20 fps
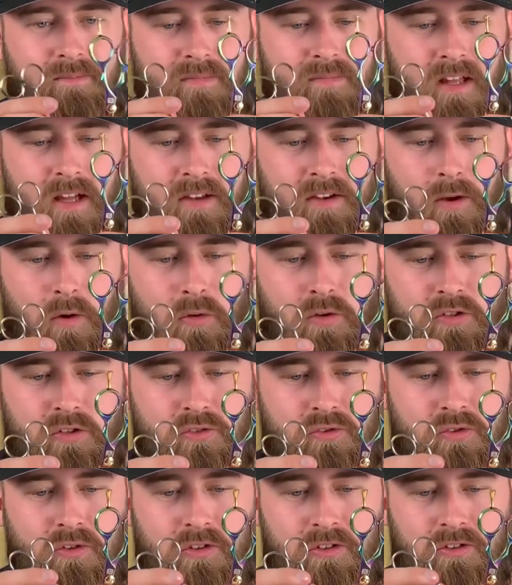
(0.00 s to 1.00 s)
I know the
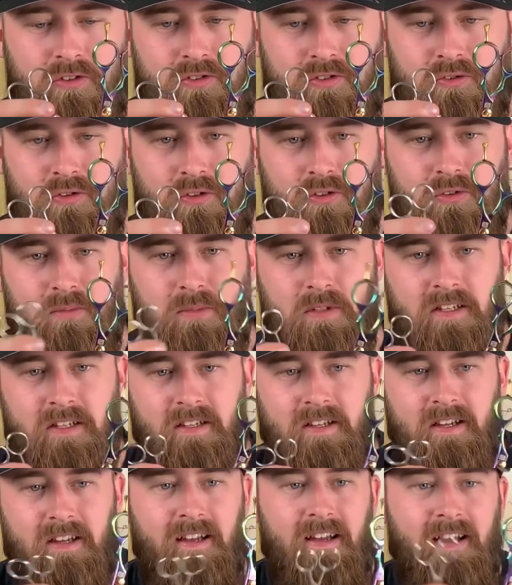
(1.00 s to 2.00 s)
struggles, trust me.
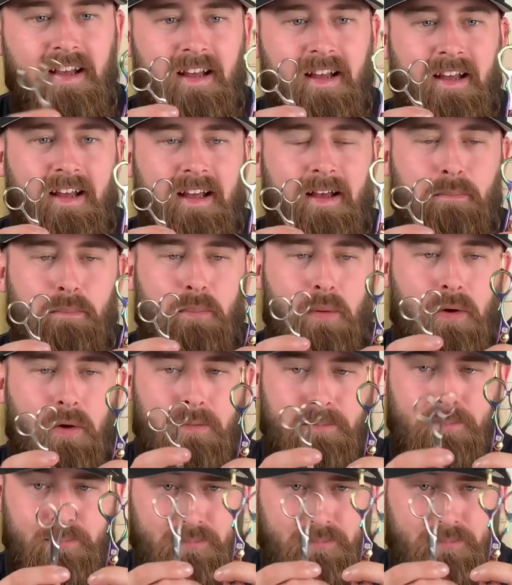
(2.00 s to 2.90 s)
But